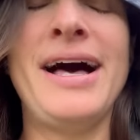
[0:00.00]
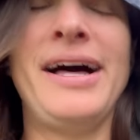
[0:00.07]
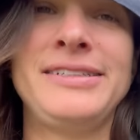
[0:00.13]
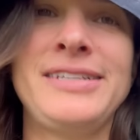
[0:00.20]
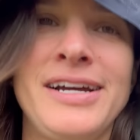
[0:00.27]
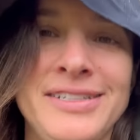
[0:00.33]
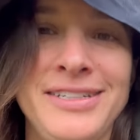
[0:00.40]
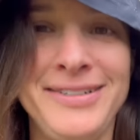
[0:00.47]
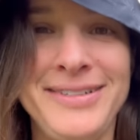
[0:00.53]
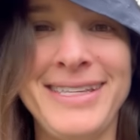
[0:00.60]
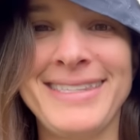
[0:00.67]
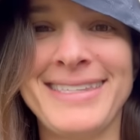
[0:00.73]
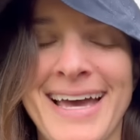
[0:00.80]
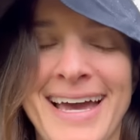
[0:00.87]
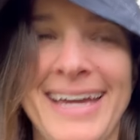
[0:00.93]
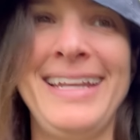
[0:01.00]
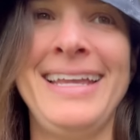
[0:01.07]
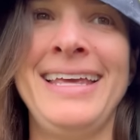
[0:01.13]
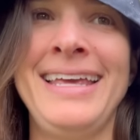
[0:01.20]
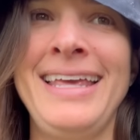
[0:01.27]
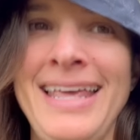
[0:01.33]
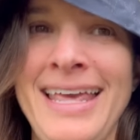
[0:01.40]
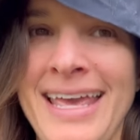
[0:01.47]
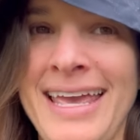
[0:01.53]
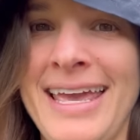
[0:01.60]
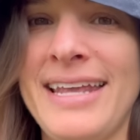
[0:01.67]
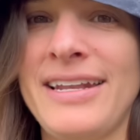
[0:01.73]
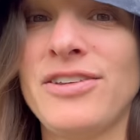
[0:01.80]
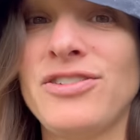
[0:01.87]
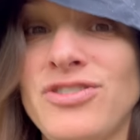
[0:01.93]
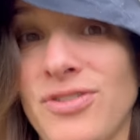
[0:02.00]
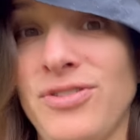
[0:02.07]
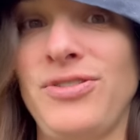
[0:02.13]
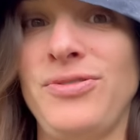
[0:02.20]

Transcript: I'll talk to you inside and I'll show you.